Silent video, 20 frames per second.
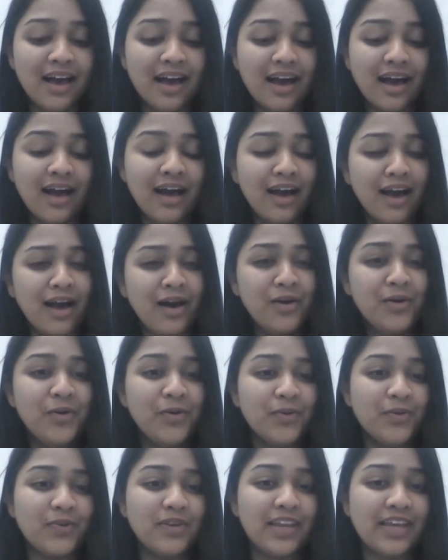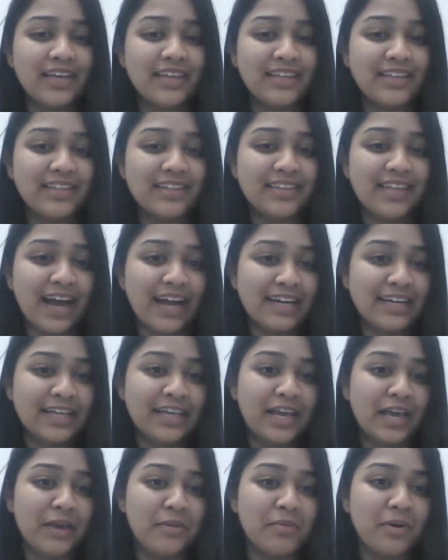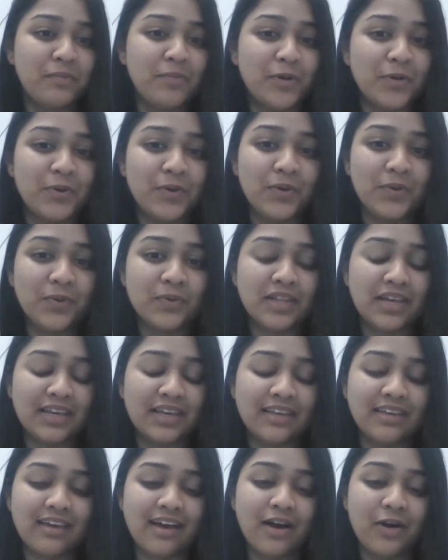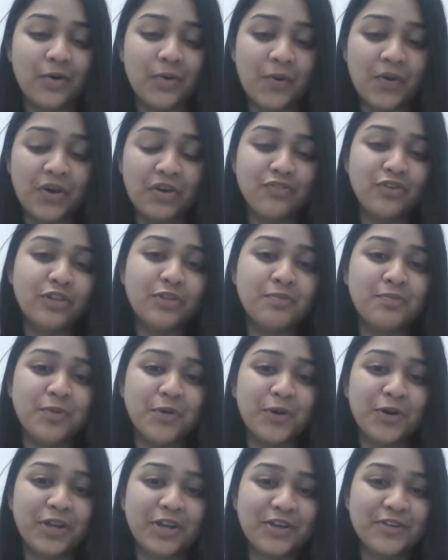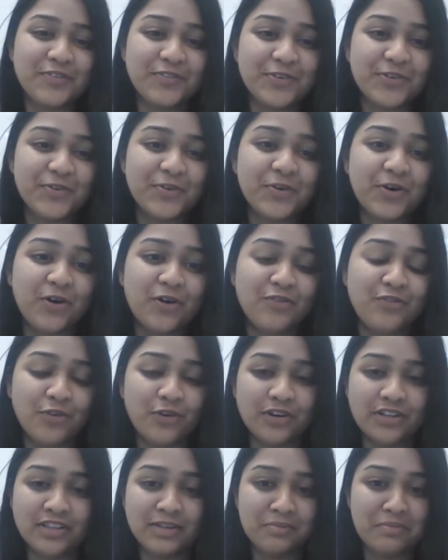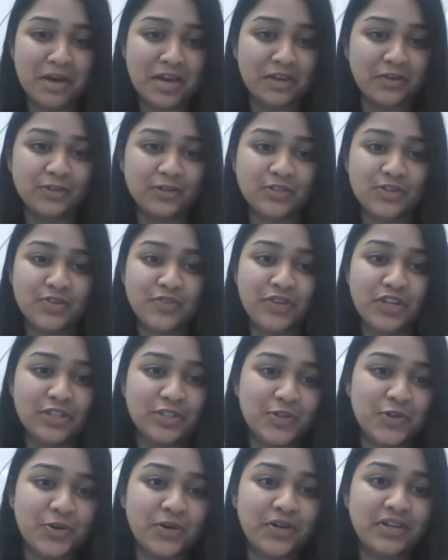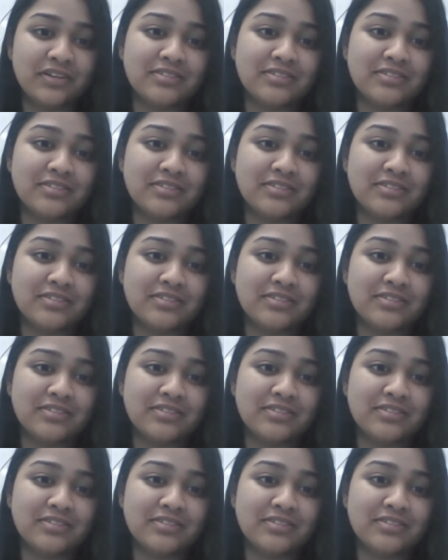How, like, that came up to you, that, yeah, I'm going for the book review or for the Microsoft Azure